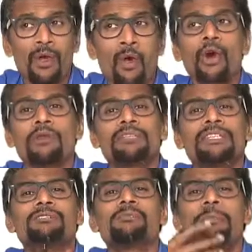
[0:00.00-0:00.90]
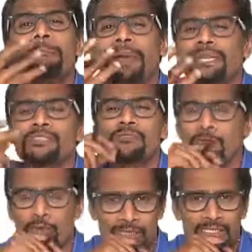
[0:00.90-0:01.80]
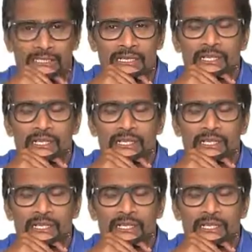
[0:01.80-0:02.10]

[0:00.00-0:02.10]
or whether it would be better for it